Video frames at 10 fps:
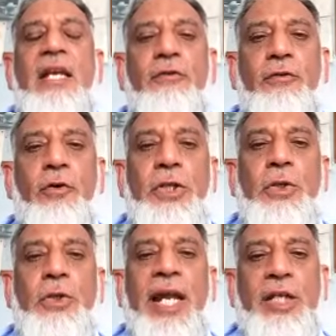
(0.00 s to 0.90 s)
for
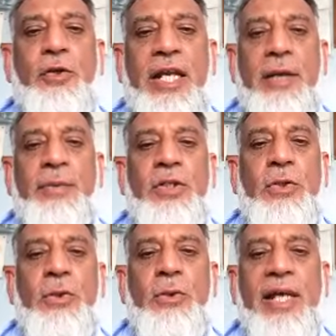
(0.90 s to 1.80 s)
you and you are able to
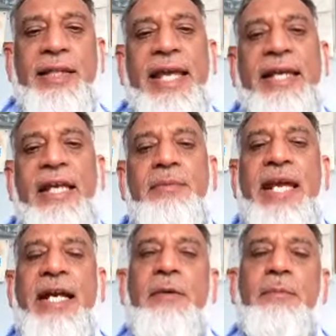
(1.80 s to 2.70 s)
do, and that can be a
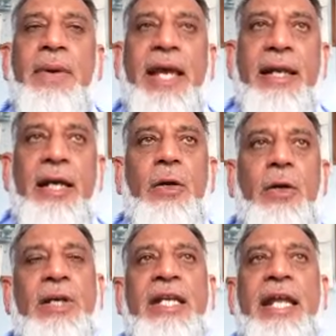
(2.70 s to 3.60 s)
cappella, or
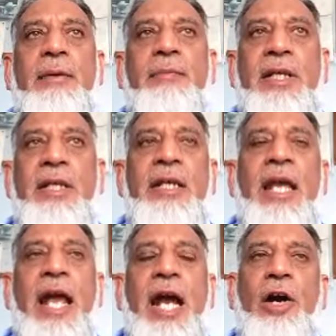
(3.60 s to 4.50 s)
it can be
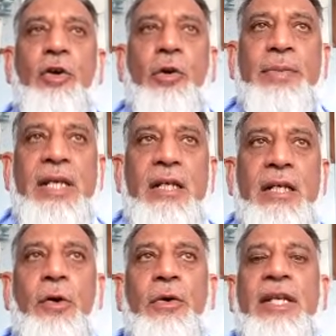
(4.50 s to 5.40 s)
aerobica,
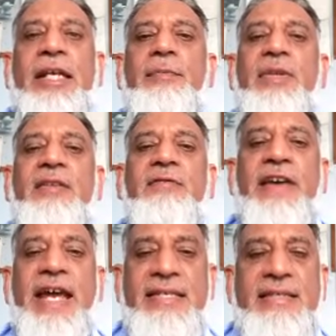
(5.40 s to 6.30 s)
or it can be the
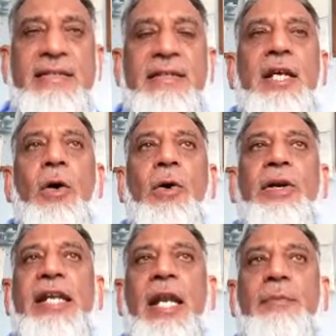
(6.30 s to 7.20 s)
vest, or it
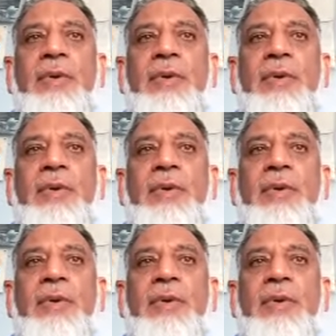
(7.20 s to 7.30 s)
can be